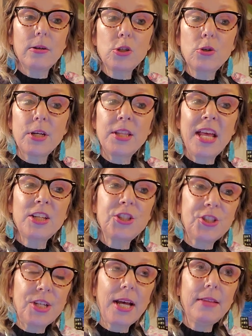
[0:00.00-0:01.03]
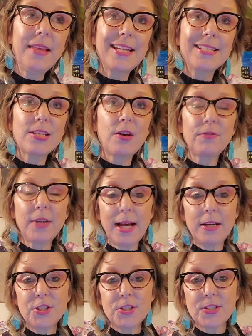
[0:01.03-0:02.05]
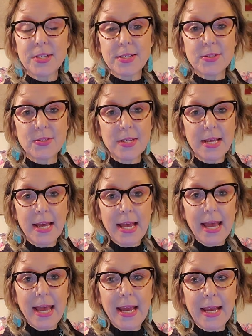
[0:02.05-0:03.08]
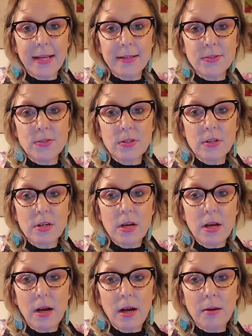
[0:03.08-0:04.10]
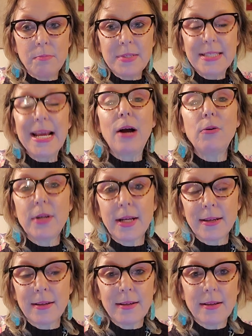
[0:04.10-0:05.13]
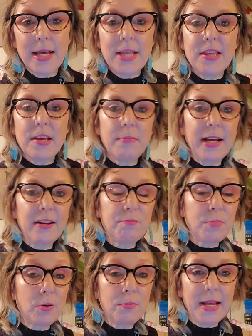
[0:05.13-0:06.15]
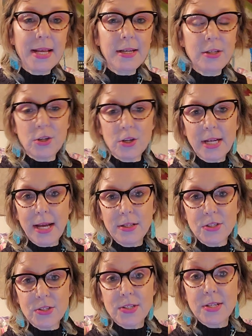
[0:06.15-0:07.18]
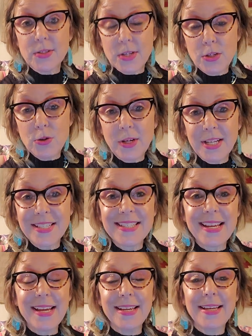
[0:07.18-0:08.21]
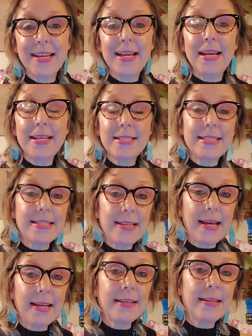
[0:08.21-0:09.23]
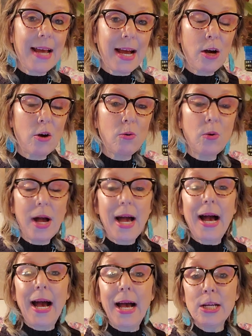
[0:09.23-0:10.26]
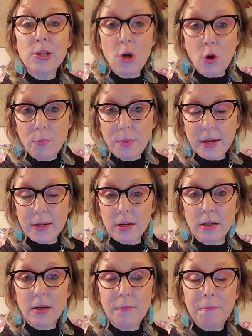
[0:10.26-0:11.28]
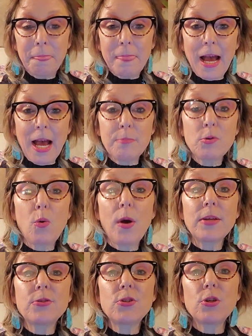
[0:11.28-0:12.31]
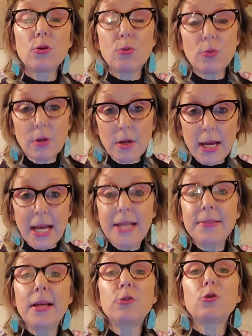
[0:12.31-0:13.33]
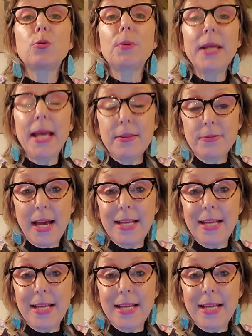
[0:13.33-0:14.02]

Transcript: you can then shed that self-consciousness and um, doubting that might have permeated your consciousness. And you can say, instead, now I know better. I'm going to, and then create